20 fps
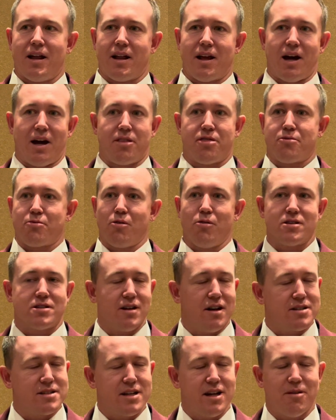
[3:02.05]
I threw a
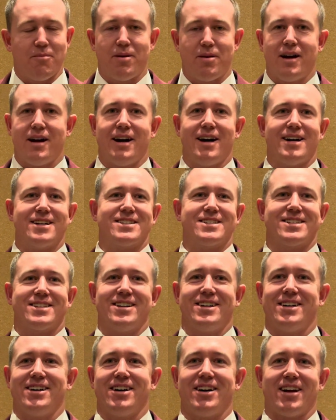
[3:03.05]
touchdown pass,
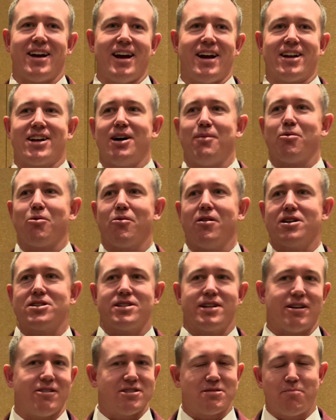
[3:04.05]
had a couple
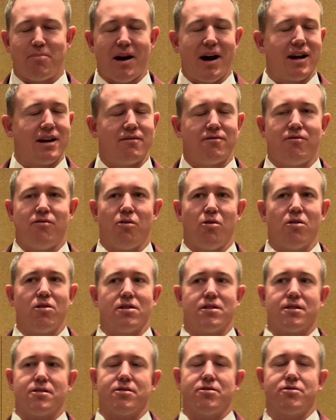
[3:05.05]
rushing. It was back and
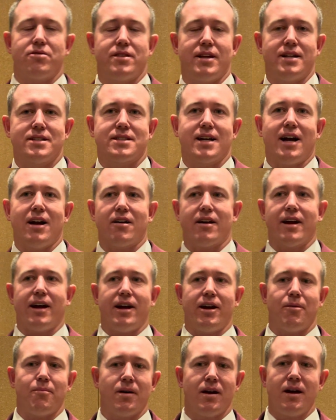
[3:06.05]
forth the entire
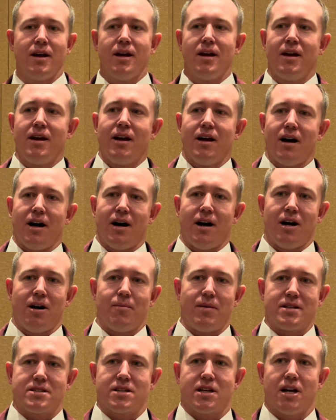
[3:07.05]
game.
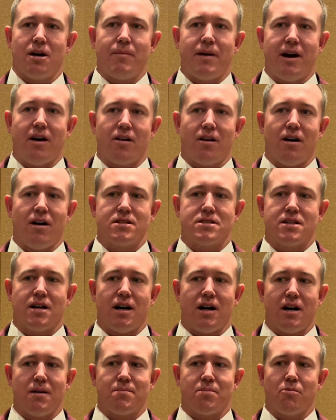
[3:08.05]
And to come out on
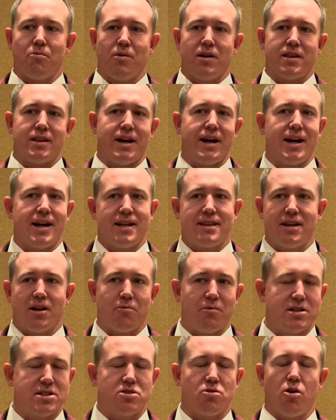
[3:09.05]
top, win that, I think
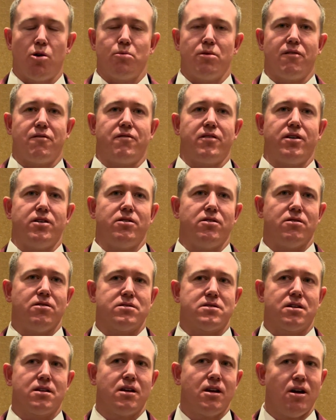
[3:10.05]
we stormed the
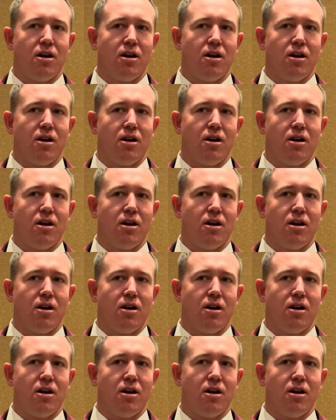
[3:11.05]
field.